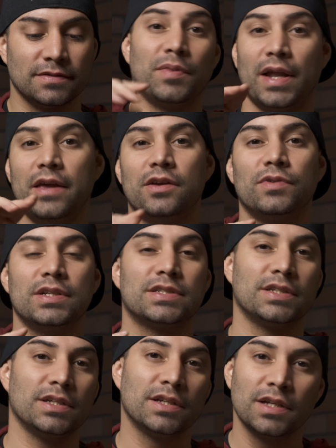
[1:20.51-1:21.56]
but now you can really
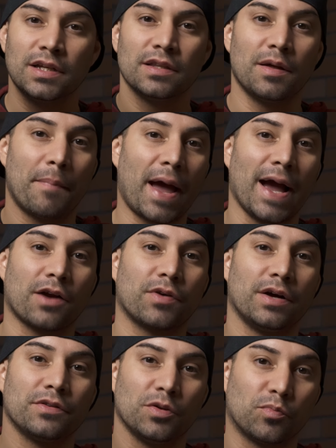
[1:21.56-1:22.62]
see the background,